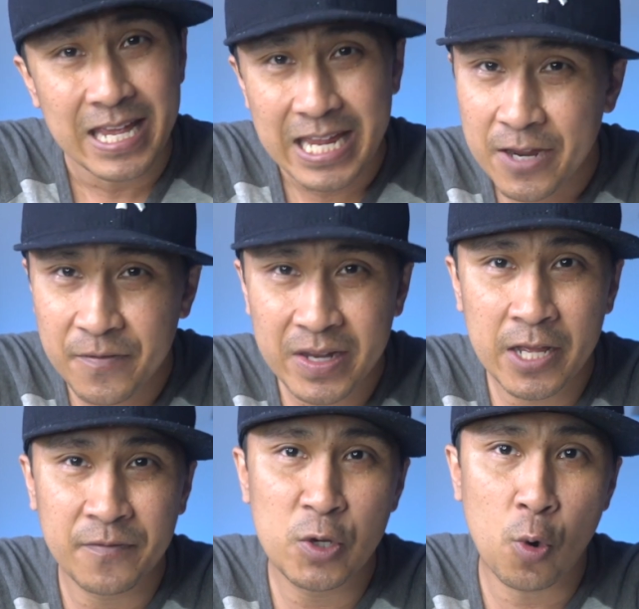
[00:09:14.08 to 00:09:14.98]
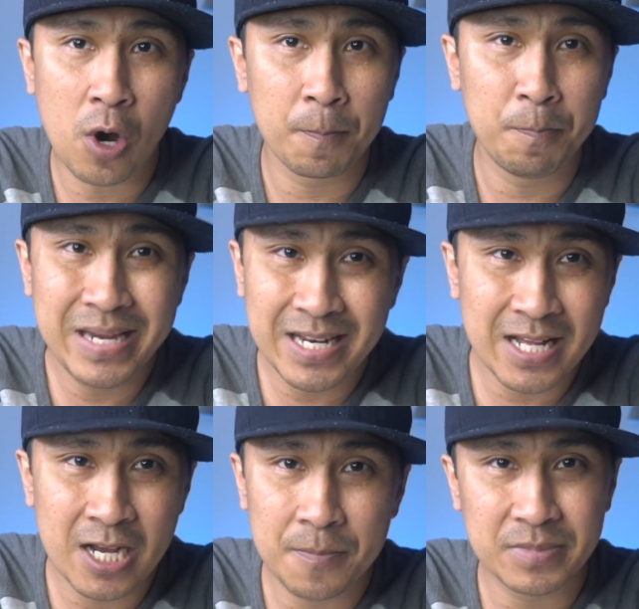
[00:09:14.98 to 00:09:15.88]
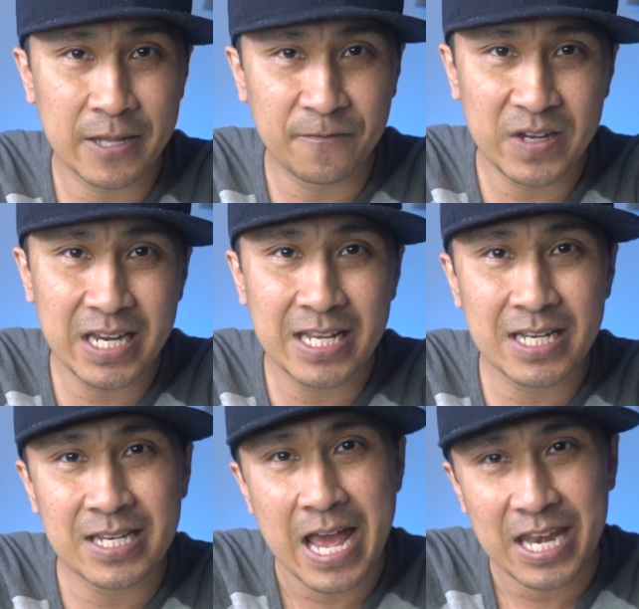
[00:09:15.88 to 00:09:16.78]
even if you are beat up, defeated,